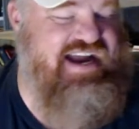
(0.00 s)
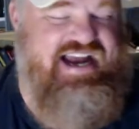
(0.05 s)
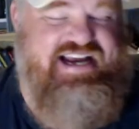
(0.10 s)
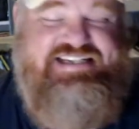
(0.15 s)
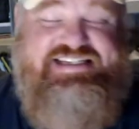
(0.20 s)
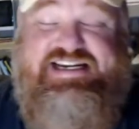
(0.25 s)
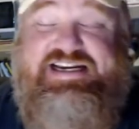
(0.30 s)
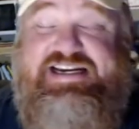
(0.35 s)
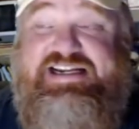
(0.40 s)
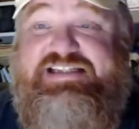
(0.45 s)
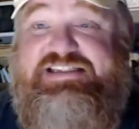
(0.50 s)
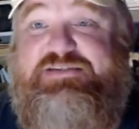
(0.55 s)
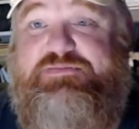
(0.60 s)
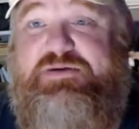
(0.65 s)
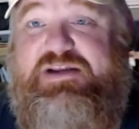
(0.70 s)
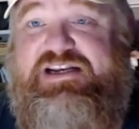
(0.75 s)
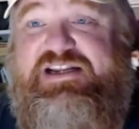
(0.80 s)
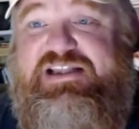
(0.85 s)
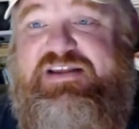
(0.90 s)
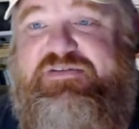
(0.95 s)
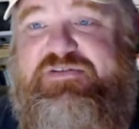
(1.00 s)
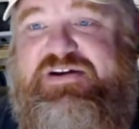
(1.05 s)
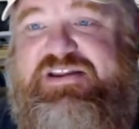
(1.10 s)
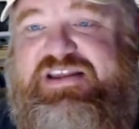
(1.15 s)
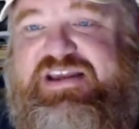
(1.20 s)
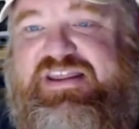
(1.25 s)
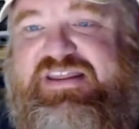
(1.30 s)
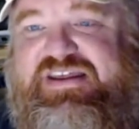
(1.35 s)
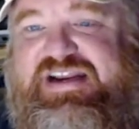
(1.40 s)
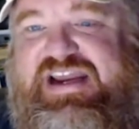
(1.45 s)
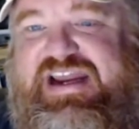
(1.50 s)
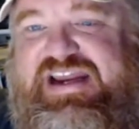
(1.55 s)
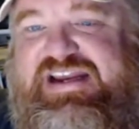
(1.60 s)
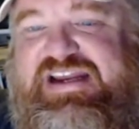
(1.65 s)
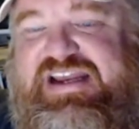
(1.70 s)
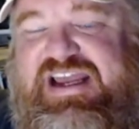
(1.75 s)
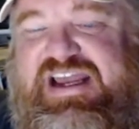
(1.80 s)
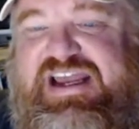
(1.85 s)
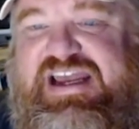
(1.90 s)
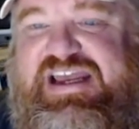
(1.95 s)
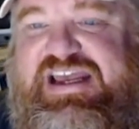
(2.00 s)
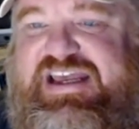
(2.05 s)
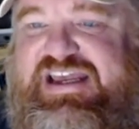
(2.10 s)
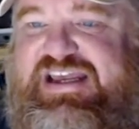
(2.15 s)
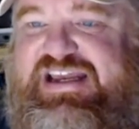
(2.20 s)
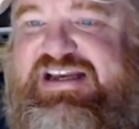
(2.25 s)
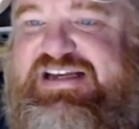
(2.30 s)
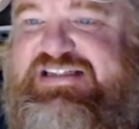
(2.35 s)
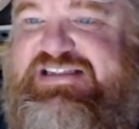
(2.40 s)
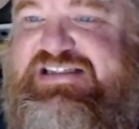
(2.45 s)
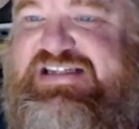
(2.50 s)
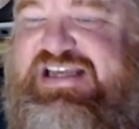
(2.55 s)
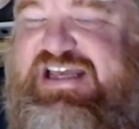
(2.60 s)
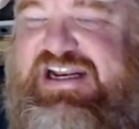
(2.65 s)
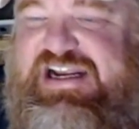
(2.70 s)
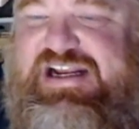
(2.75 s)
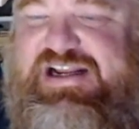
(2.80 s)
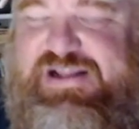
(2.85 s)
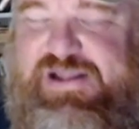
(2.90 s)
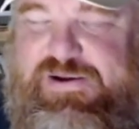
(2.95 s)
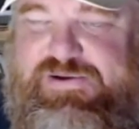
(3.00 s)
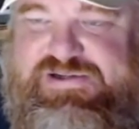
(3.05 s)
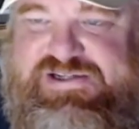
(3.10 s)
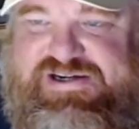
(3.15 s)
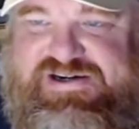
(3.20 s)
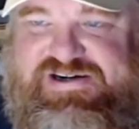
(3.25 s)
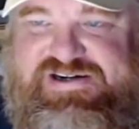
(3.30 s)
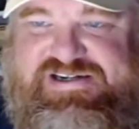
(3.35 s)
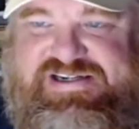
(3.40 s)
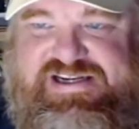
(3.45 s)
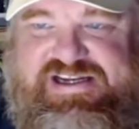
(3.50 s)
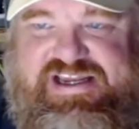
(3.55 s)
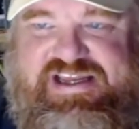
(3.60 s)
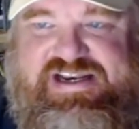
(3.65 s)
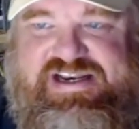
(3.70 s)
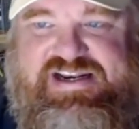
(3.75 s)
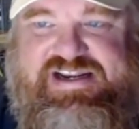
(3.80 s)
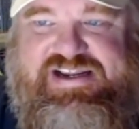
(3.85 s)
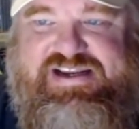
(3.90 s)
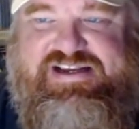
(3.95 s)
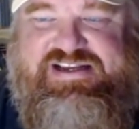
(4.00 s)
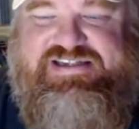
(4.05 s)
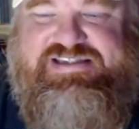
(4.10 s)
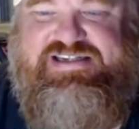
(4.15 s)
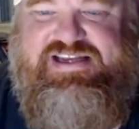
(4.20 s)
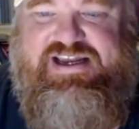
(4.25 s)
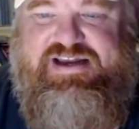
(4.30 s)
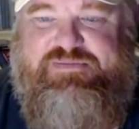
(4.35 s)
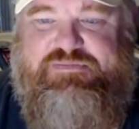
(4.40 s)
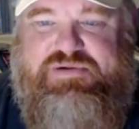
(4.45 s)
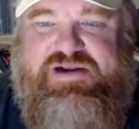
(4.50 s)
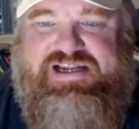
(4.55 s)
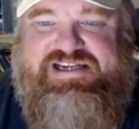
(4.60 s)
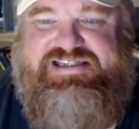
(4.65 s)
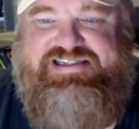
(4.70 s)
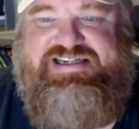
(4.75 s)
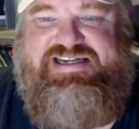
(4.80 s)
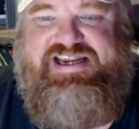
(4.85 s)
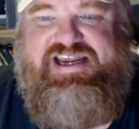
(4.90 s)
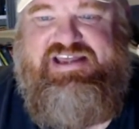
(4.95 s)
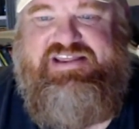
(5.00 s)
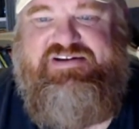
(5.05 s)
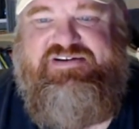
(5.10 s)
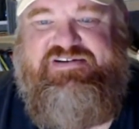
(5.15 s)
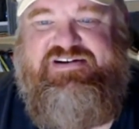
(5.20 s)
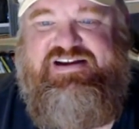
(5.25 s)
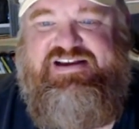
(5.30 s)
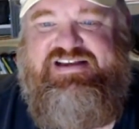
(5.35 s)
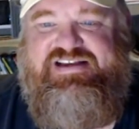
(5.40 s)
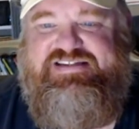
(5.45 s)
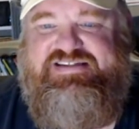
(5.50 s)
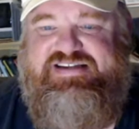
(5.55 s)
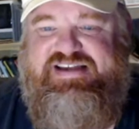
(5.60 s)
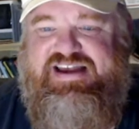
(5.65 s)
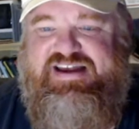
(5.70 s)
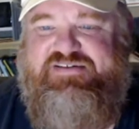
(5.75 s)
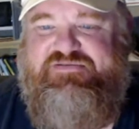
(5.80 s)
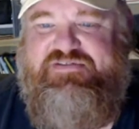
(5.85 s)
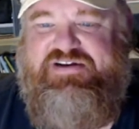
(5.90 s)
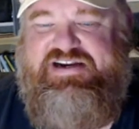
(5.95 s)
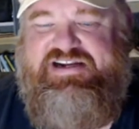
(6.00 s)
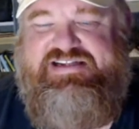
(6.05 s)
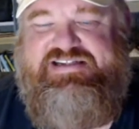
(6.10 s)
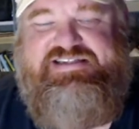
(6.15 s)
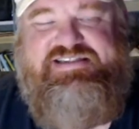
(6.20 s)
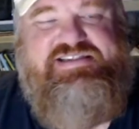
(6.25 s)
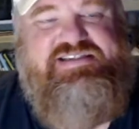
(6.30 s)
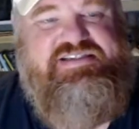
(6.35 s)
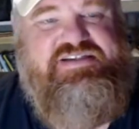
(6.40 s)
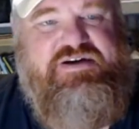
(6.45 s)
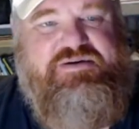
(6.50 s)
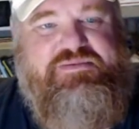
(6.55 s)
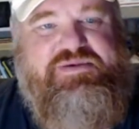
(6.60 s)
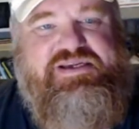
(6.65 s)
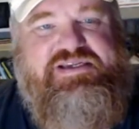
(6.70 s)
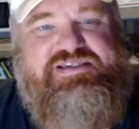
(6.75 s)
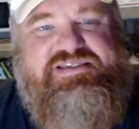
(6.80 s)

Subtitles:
I actually did speak to Leroy the other day. He is getting closer to getting his place together, is what he told me.